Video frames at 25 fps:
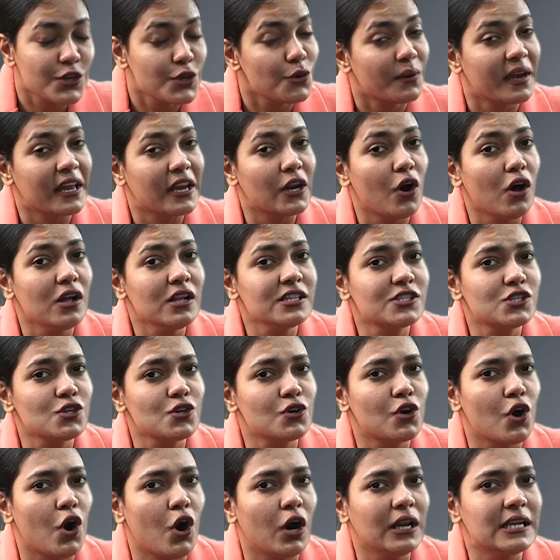You can also
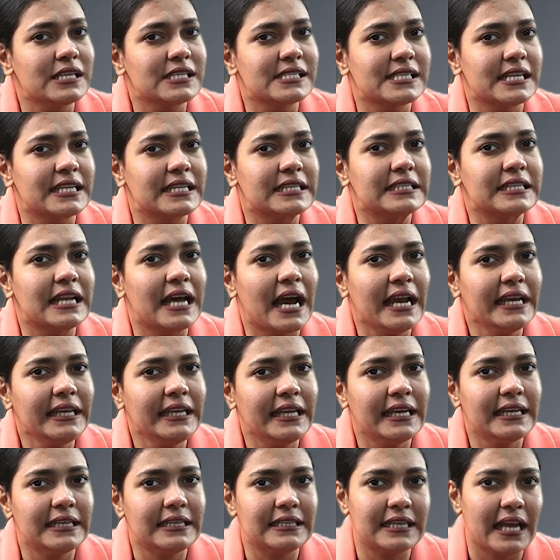call us at
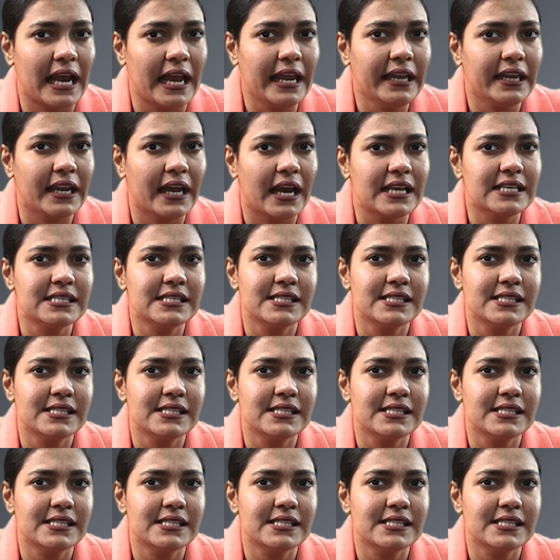9899